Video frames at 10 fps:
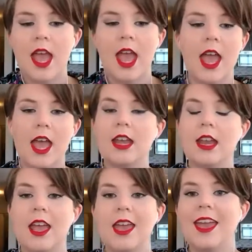and
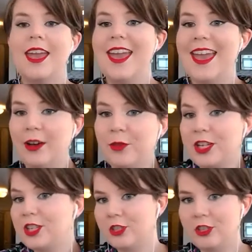
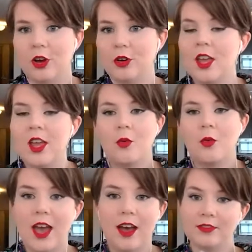we
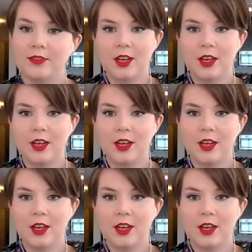have